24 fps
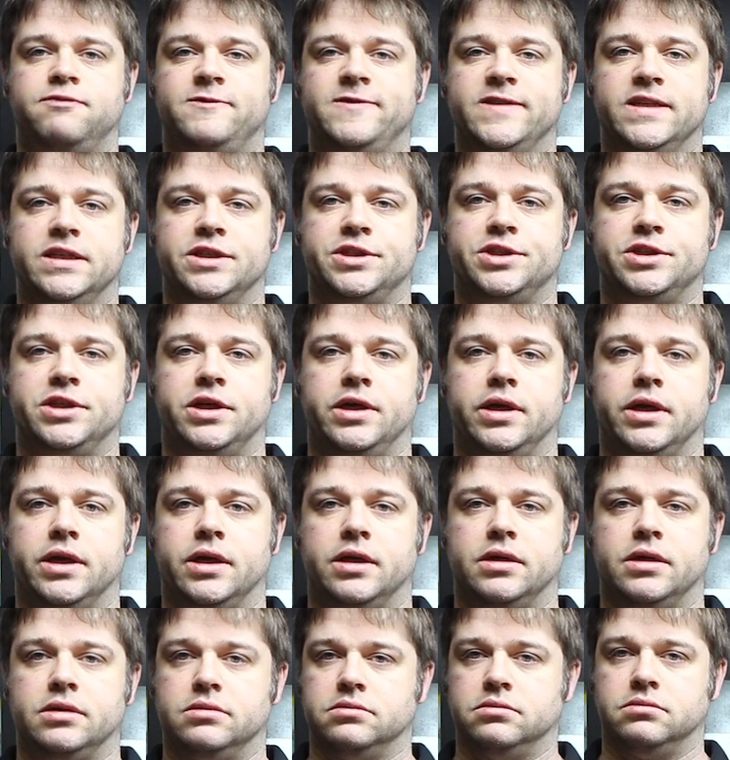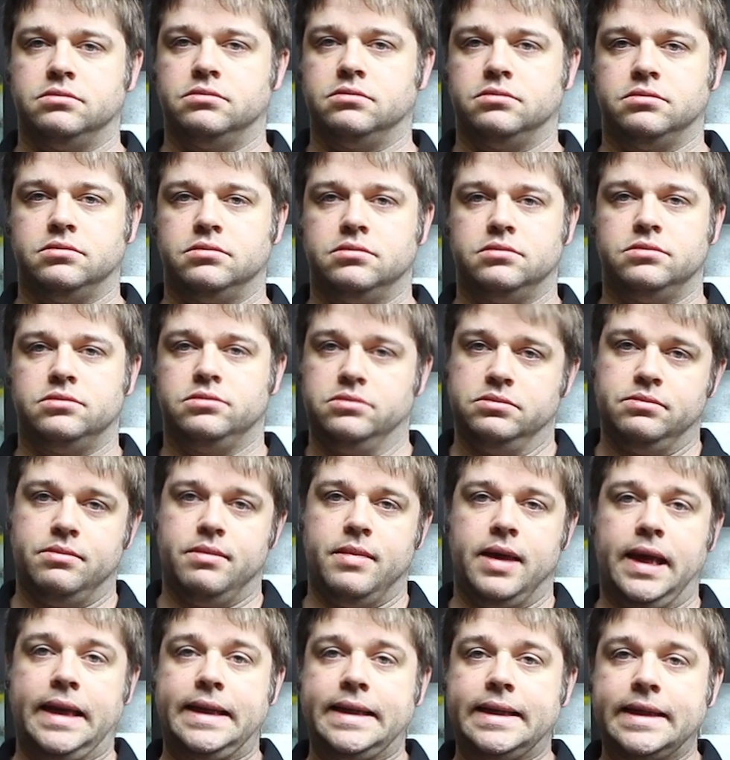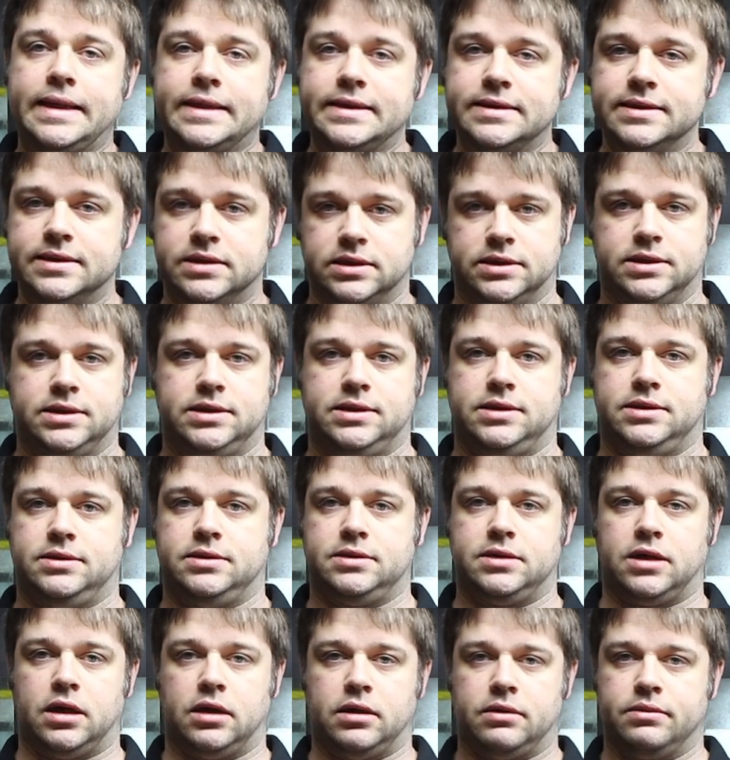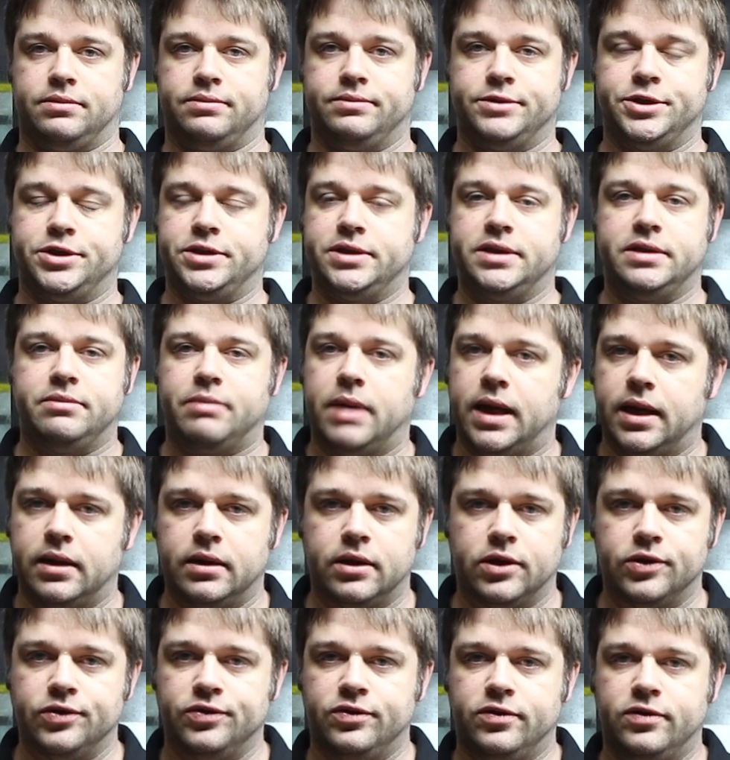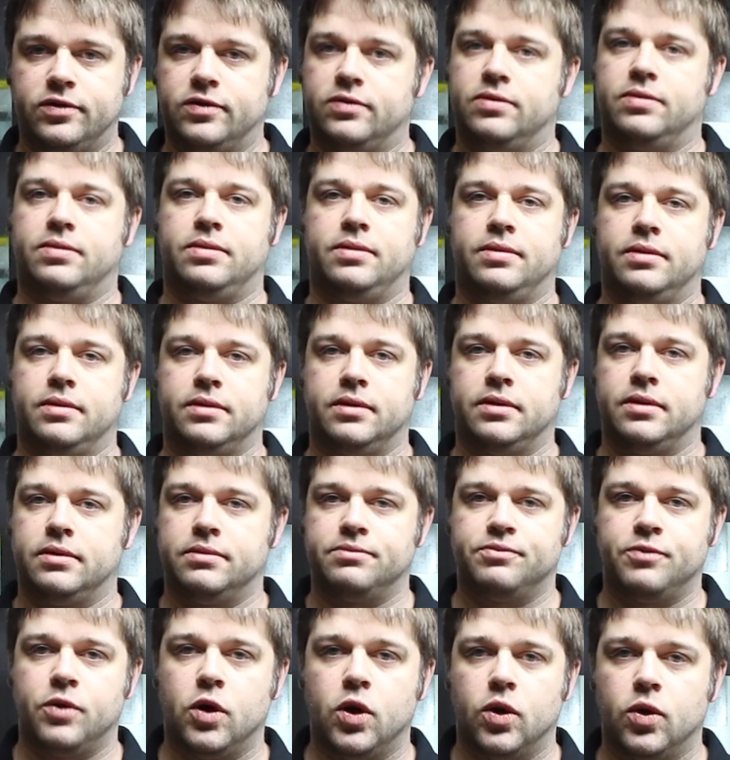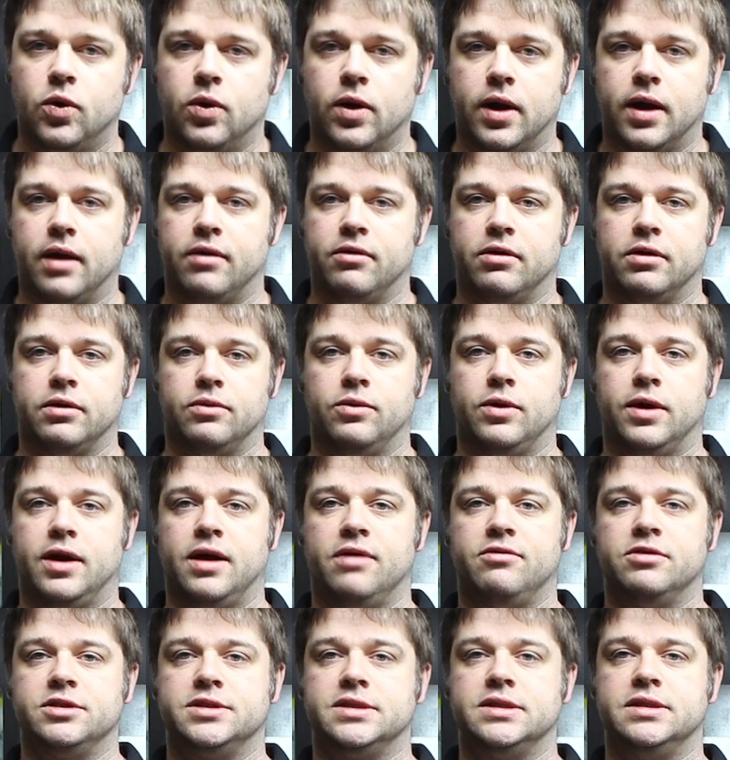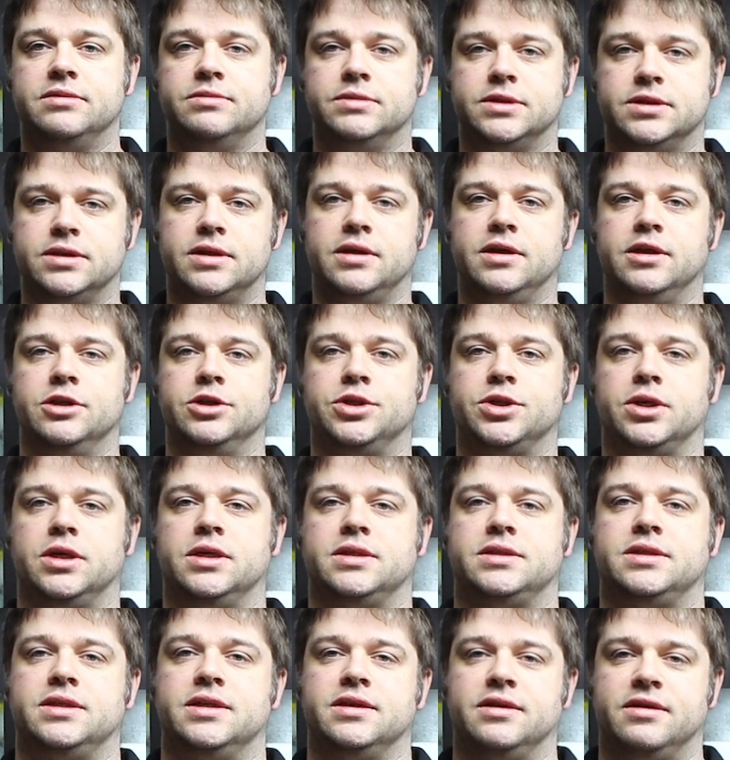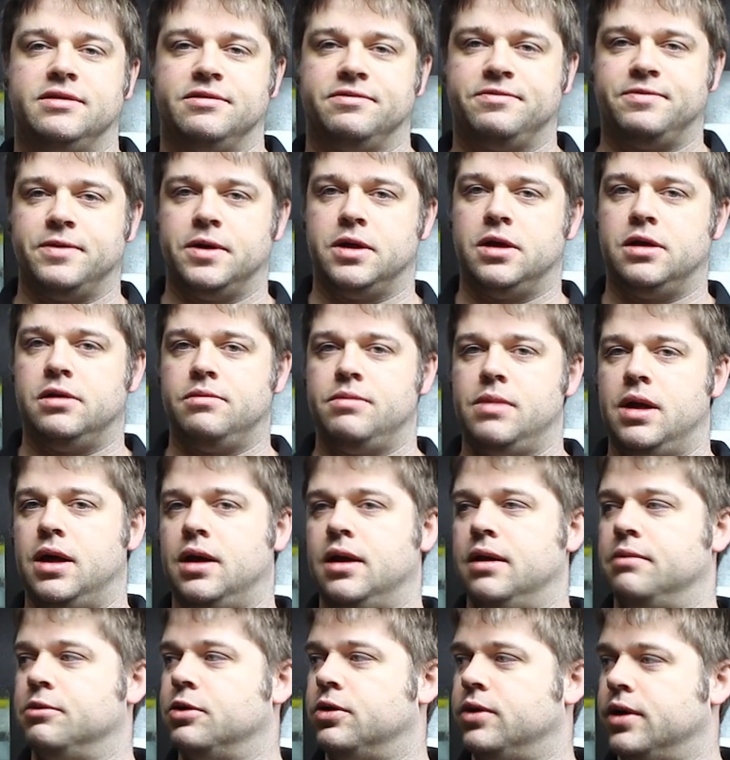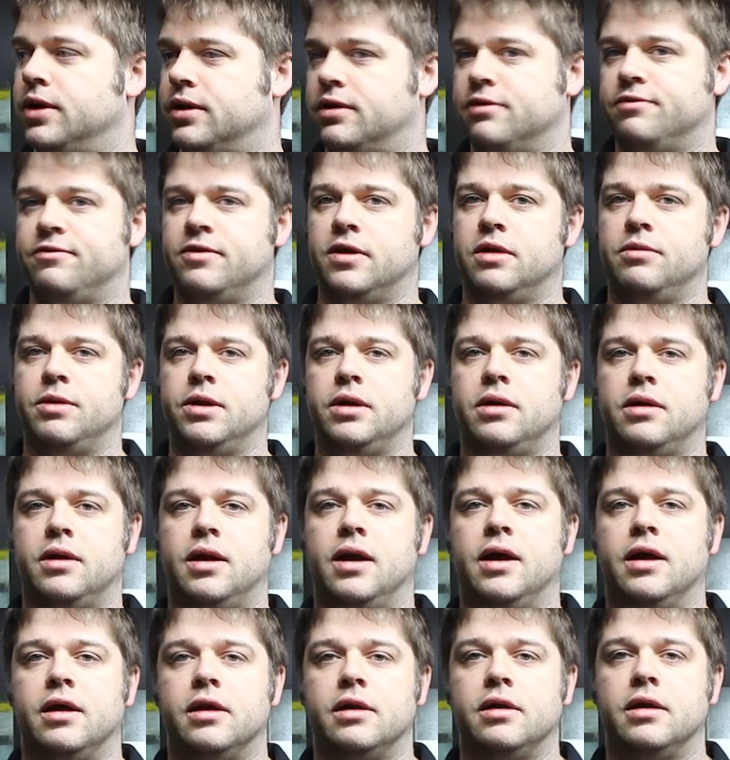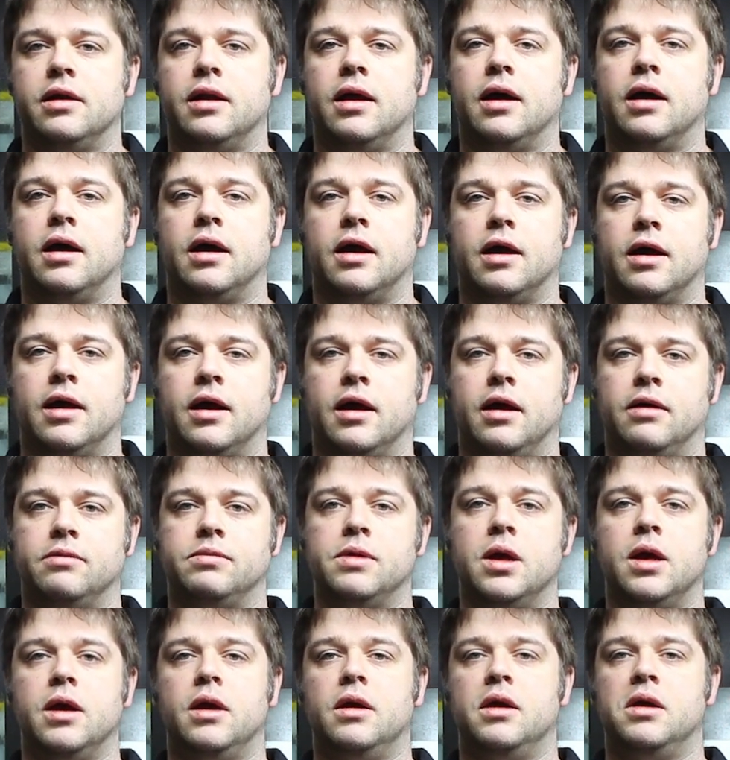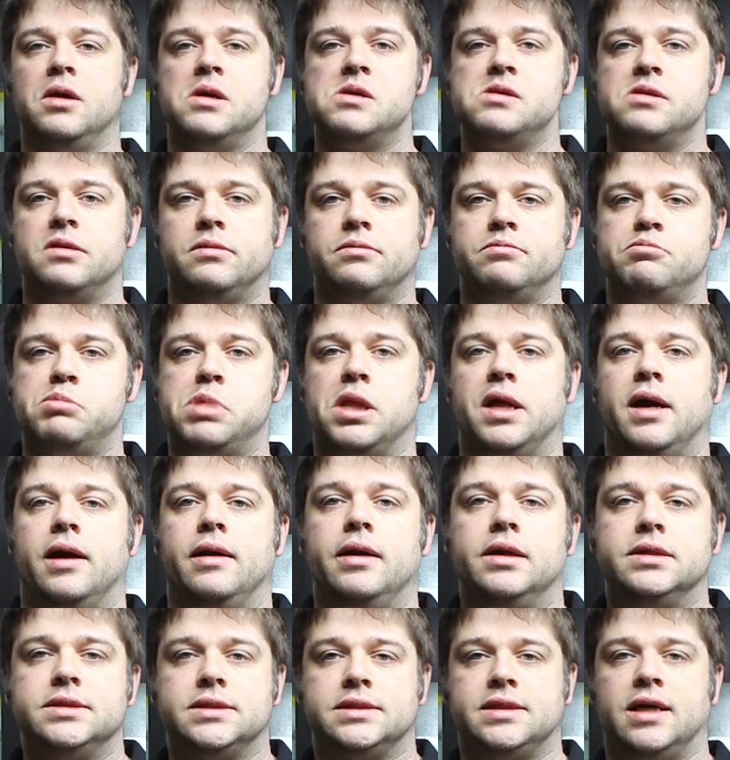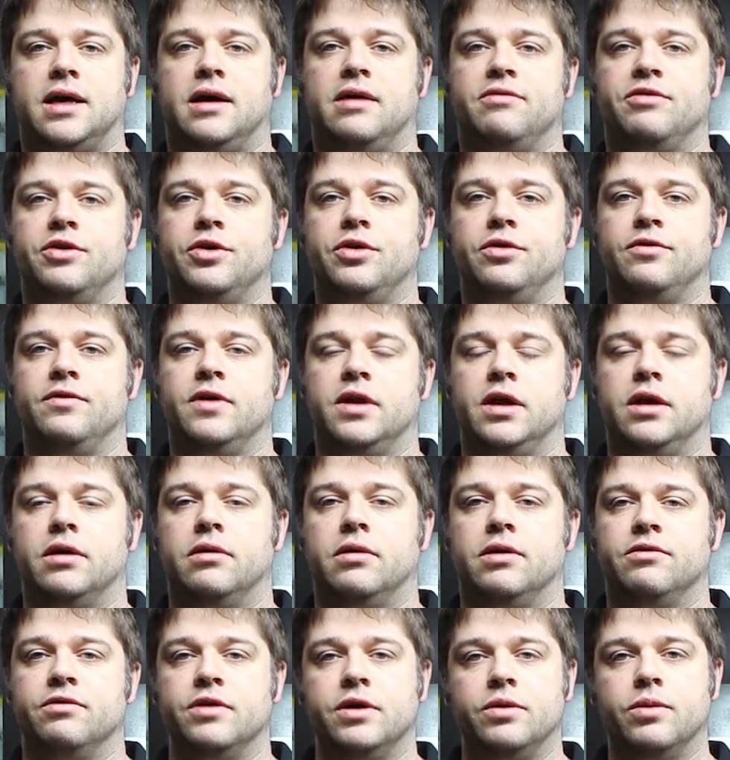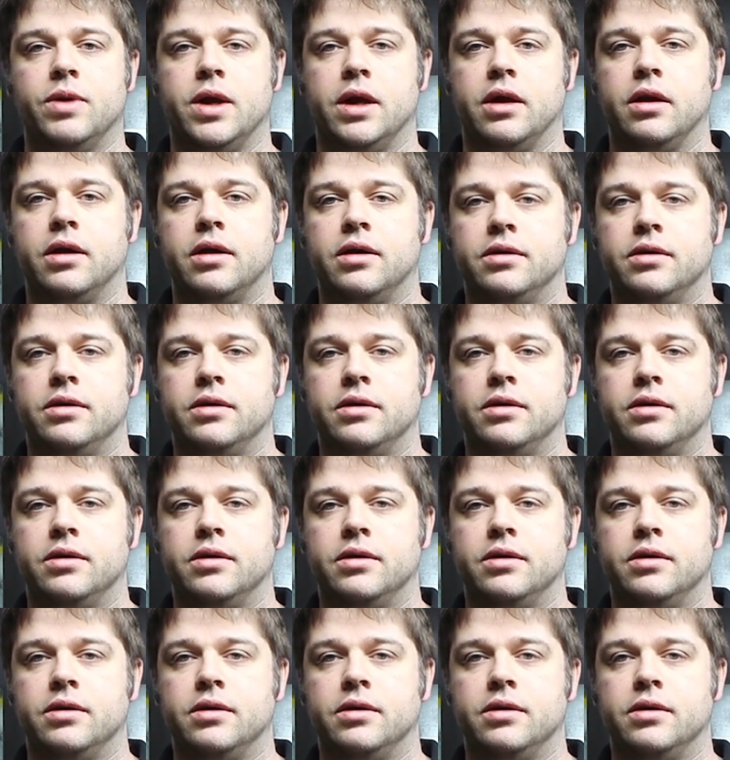finishing, maintenance, machine maintenance, whatever seems interesting to film, I'm going to film it, and plan is to have a new video every week.